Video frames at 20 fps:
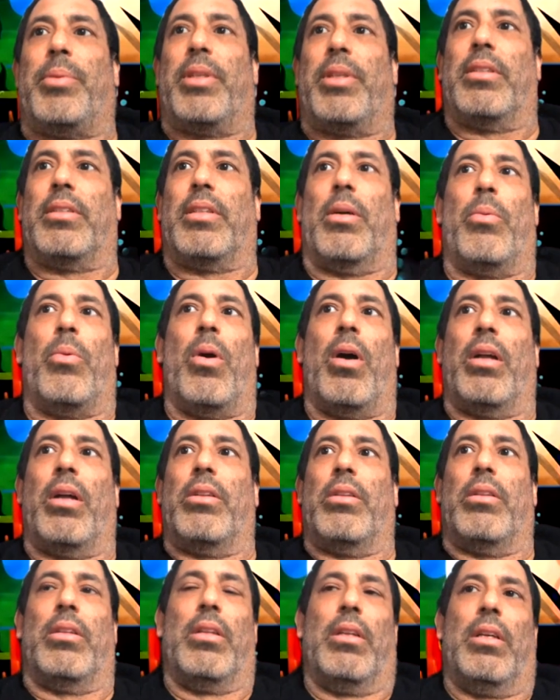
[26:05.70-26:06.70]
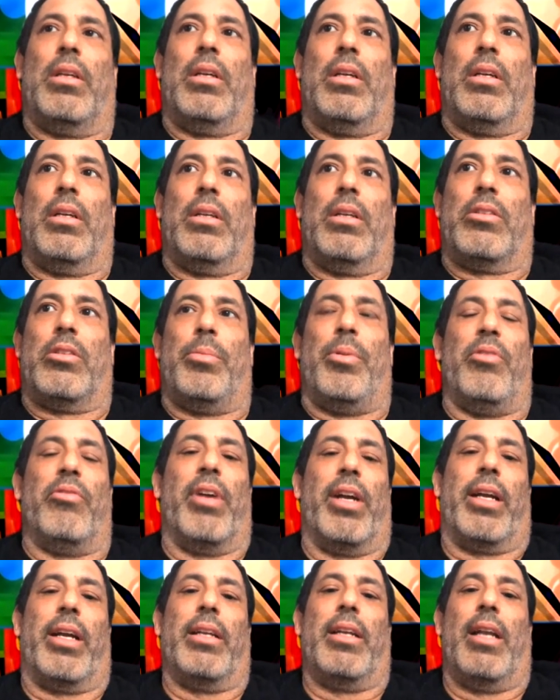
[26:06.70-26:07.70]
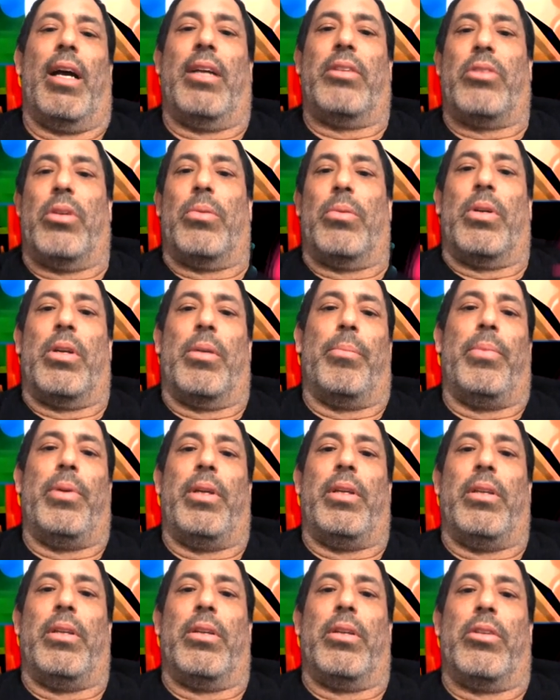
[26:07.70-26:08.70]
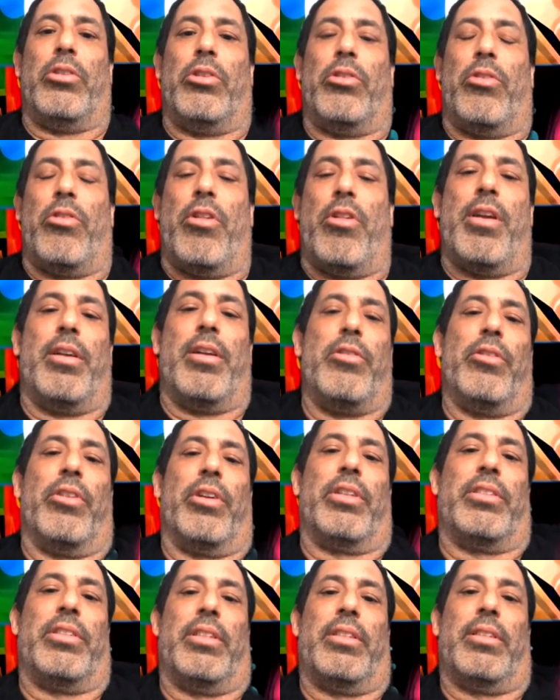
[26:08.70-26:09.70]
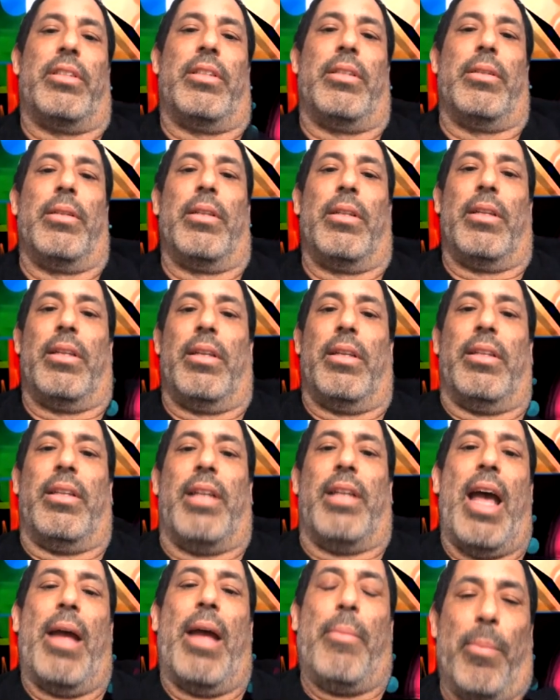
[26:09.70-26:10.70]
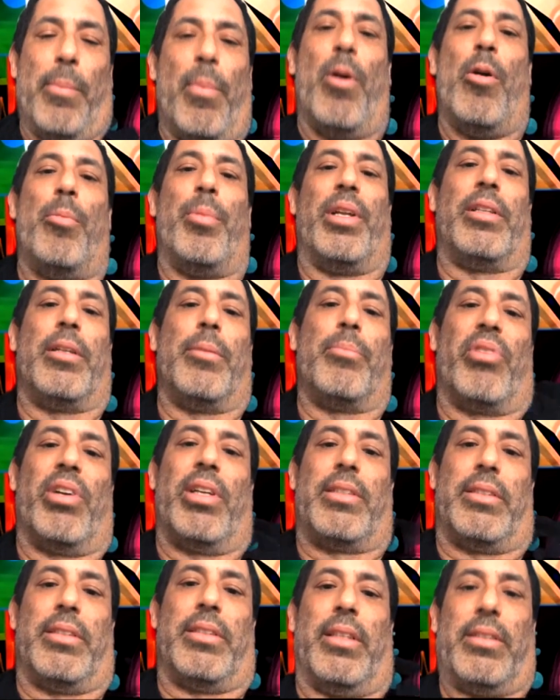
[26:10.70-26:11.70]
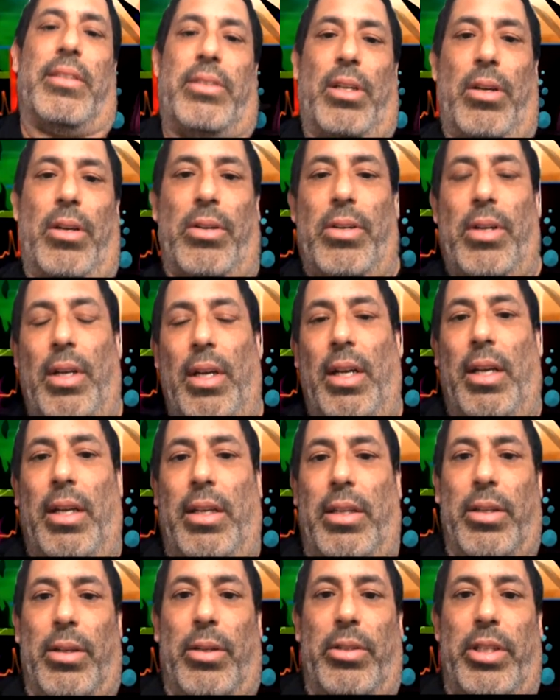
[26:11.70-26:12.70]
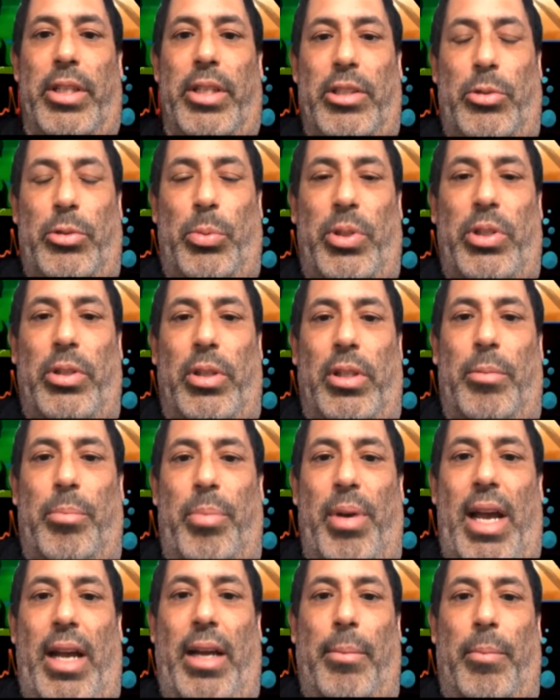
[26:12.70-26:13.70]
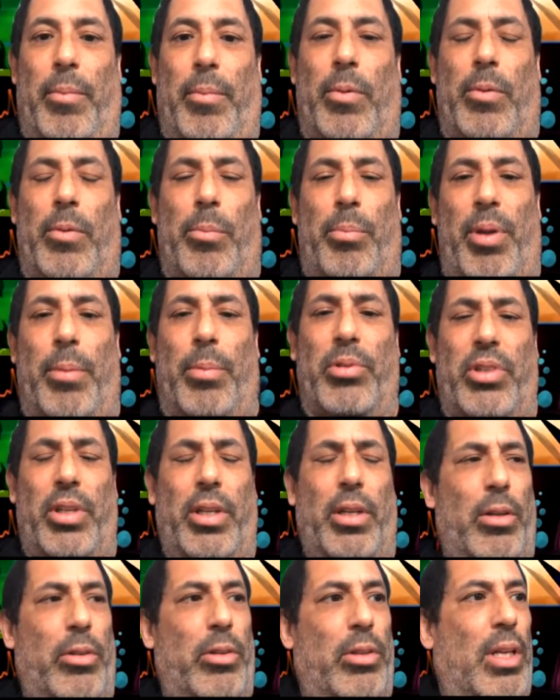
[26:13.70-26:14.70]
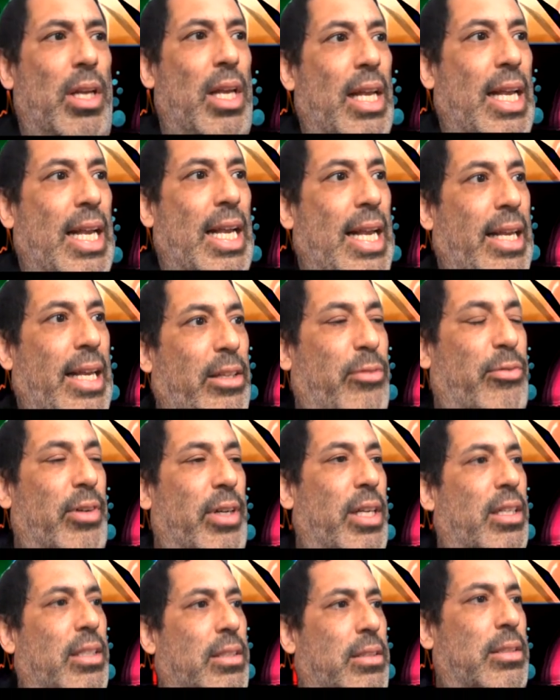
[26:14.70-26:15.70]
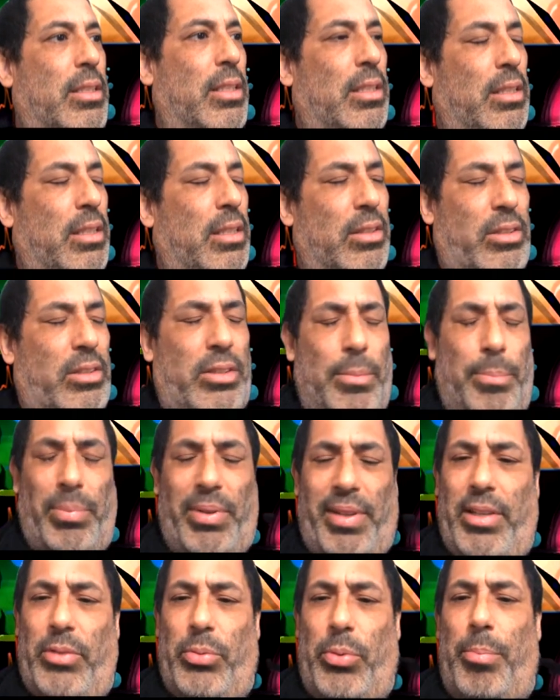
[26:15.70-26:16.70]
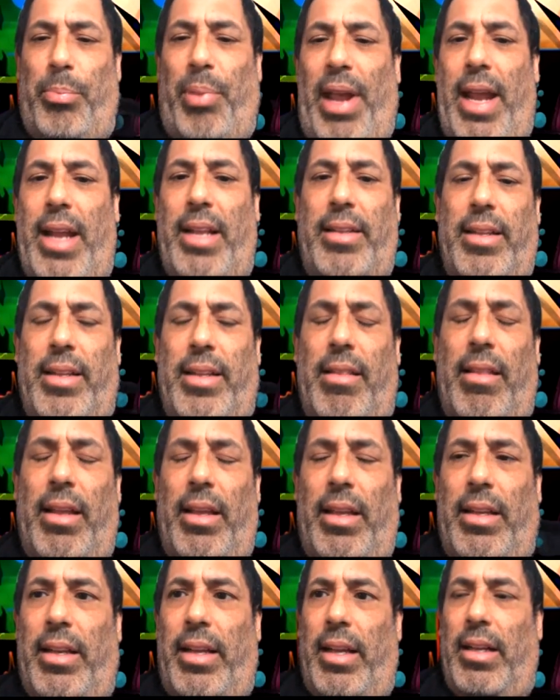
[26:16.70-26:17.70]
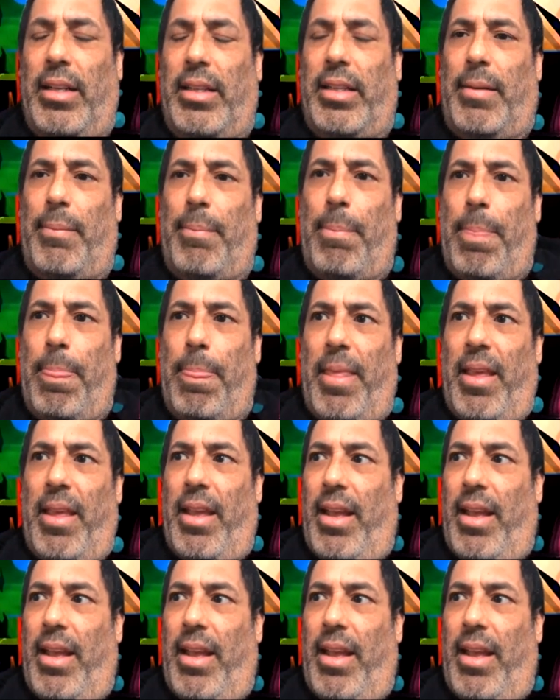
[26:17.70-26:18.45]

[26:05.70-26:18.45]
this because I want to be recognized. I want to be here. You're there. You're existing in that moment, the present. So, you know, years when you look back, when people say, no, it's funny because there's a place we painted in England